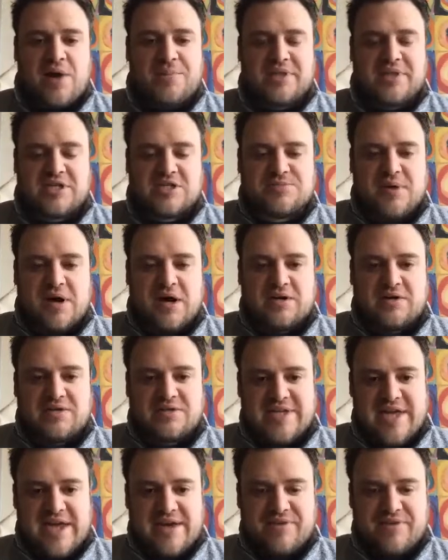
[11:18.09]
but the smart and
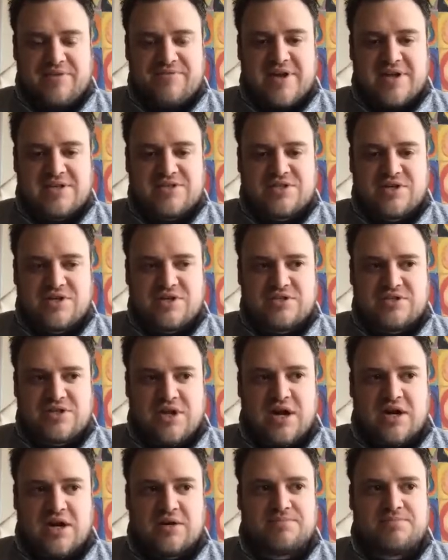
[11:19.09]
savvy investors
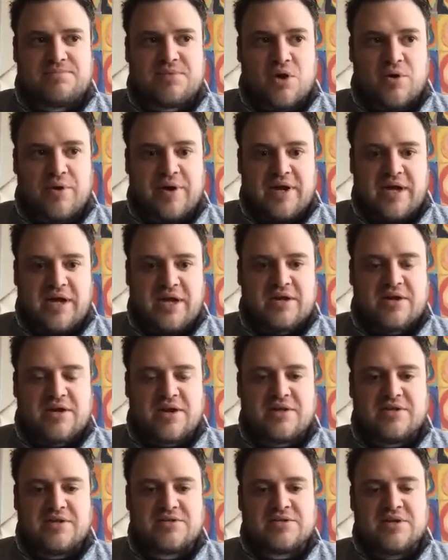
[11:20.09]
are going in
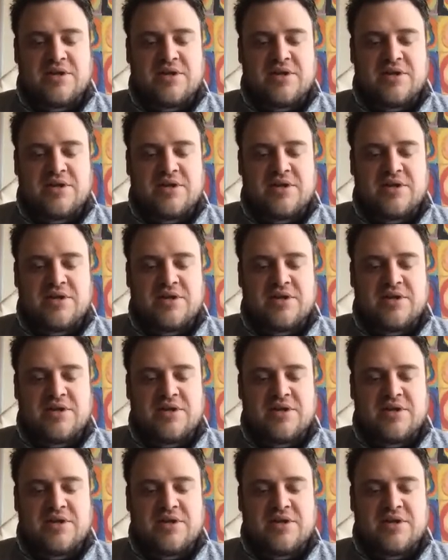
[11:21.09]
because,